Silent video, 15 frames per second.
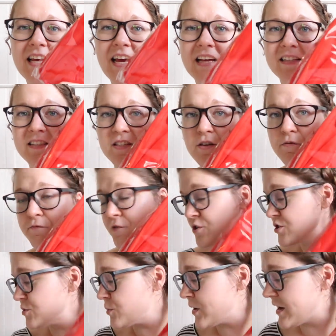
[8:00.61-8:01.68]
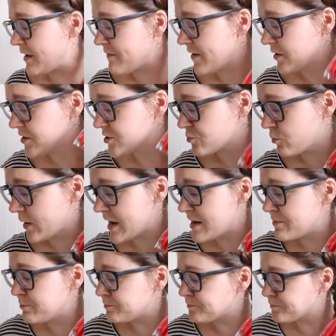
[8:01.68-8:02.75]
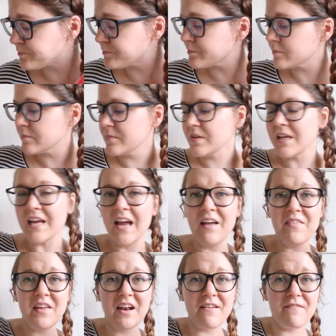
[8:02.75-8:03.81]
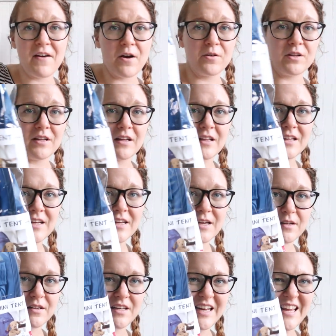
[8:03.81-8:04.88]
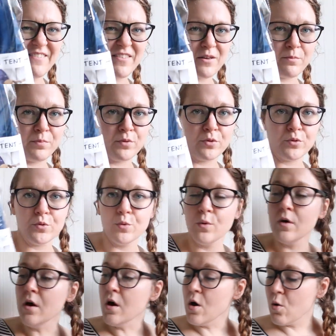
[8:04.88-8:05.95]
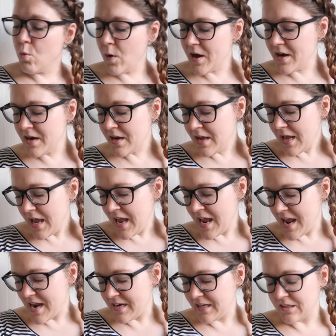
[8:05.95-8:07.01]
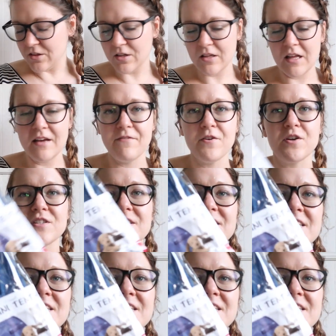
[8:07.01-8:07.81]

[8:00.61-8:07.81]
tents. The first one I found is red, and then I found like a navy blue one. And if you can